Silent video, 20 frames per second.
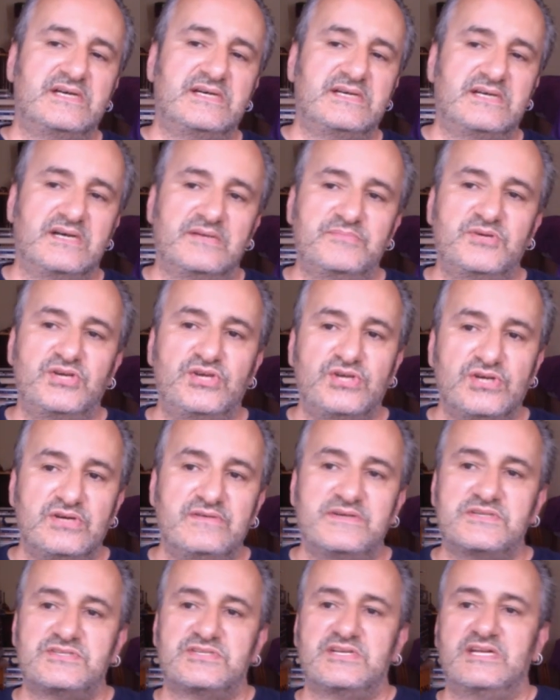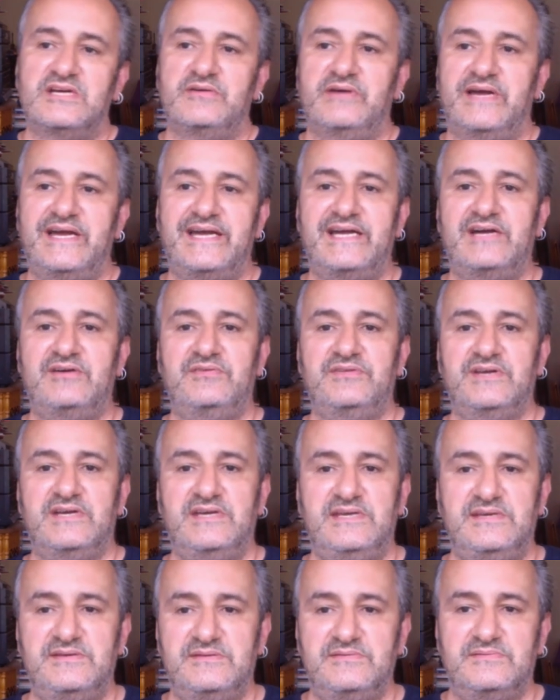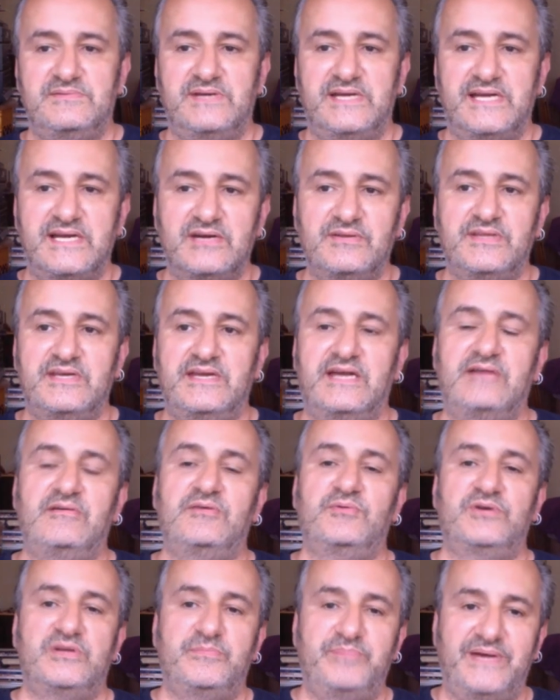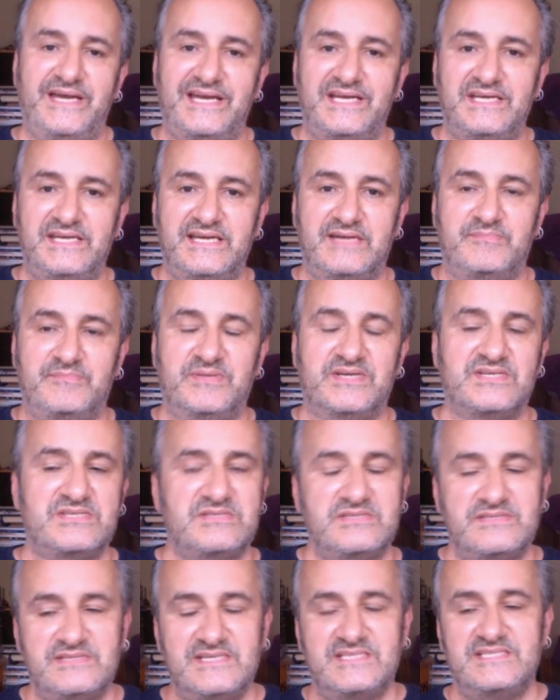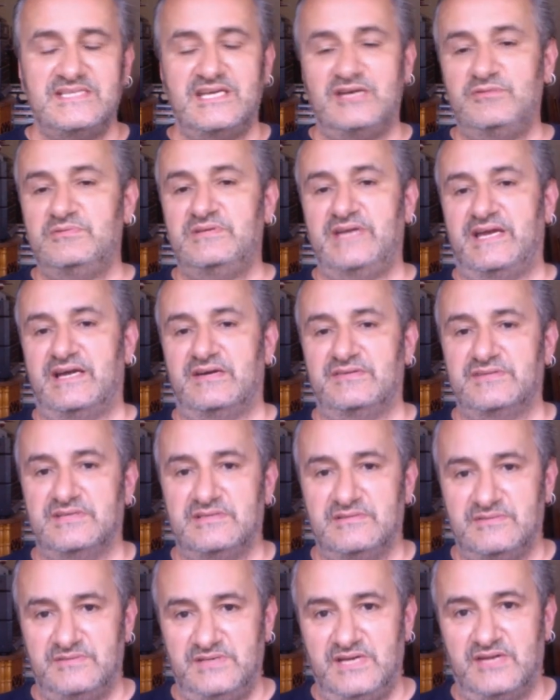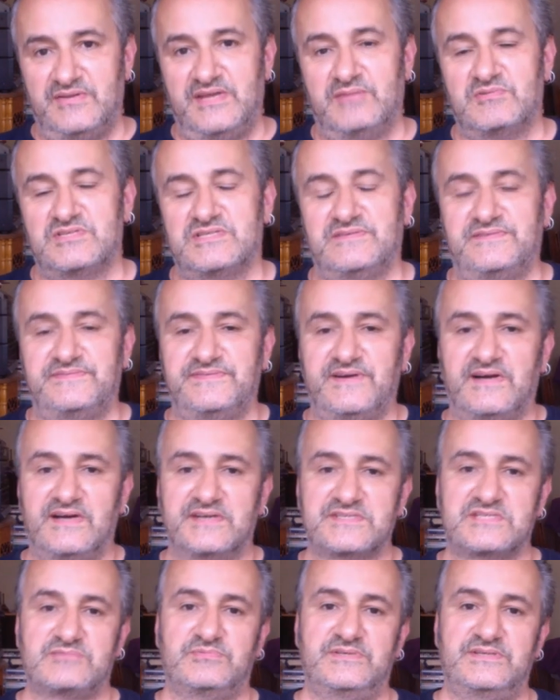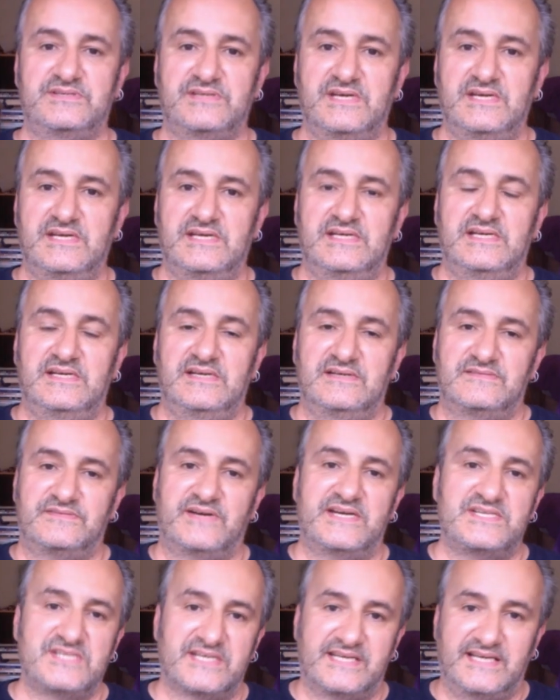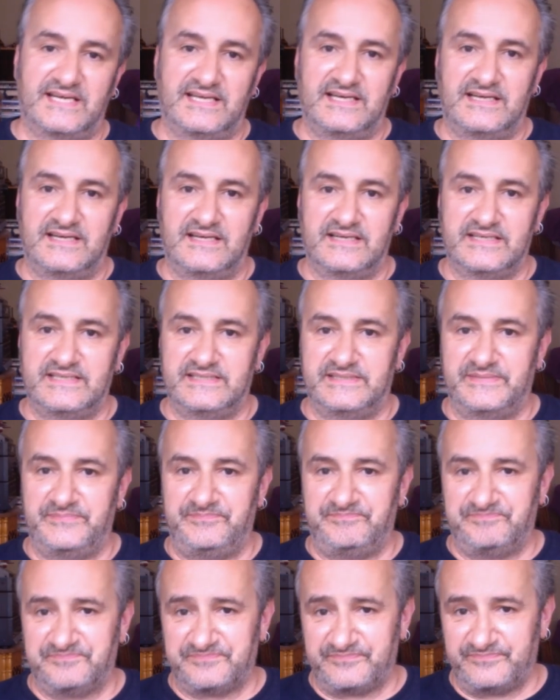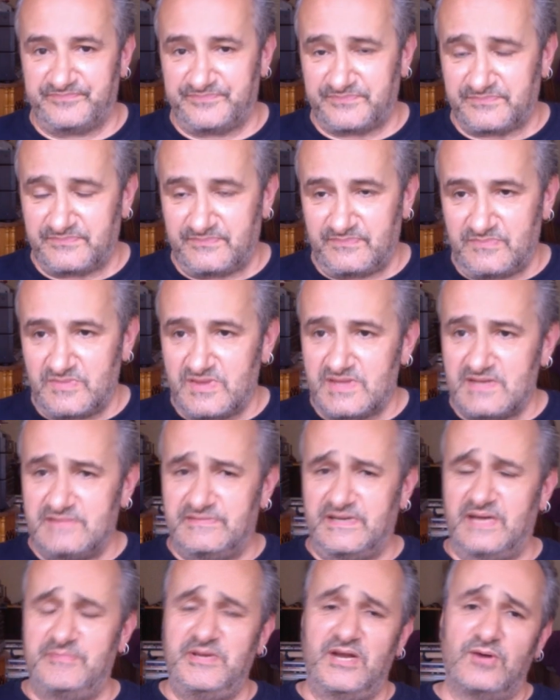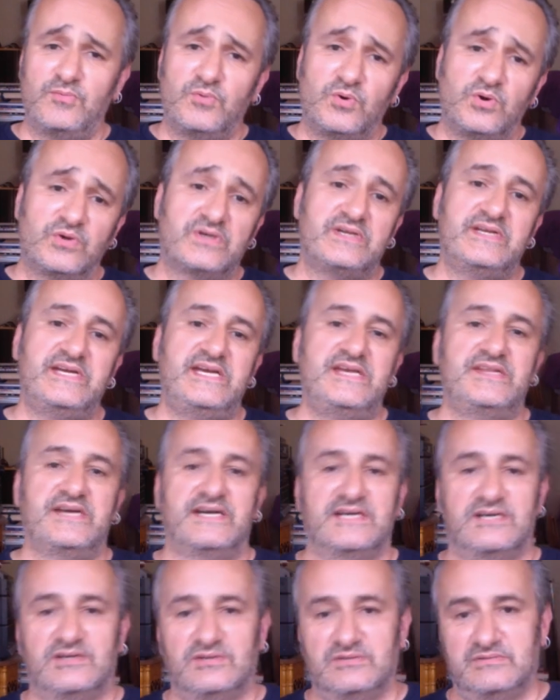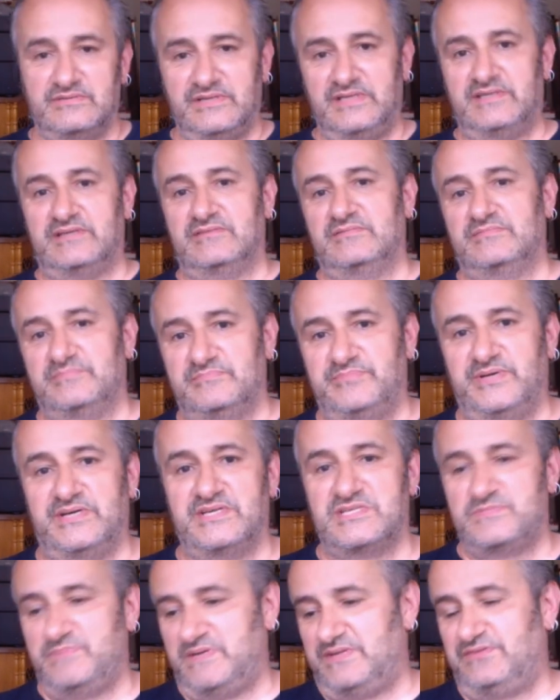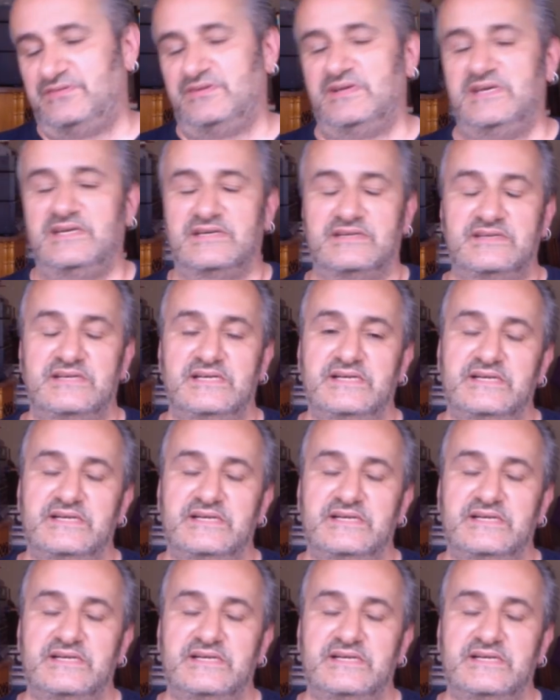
I'm curious to know how it would have panned out, because there's no doubt that, you know, there was the farce with Fraser Clarke and Fabio Wardley, that whole, you know, purse bid thing.